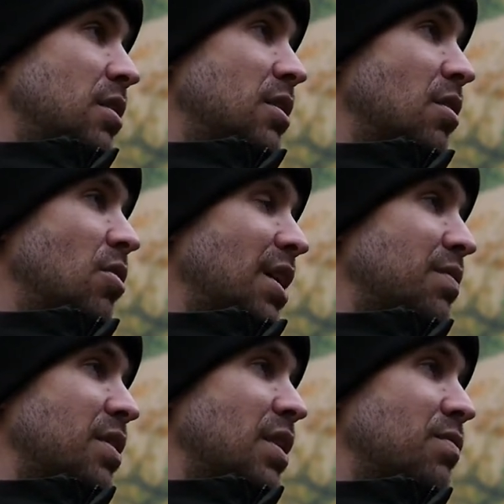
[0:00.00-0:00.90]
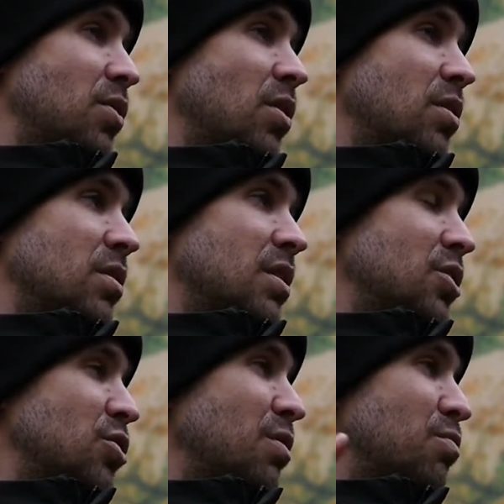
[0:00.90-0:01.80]
long after they've gone,
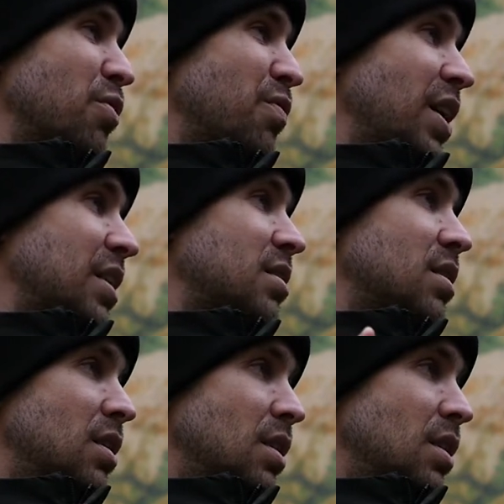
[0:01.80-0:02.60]
and try and reflect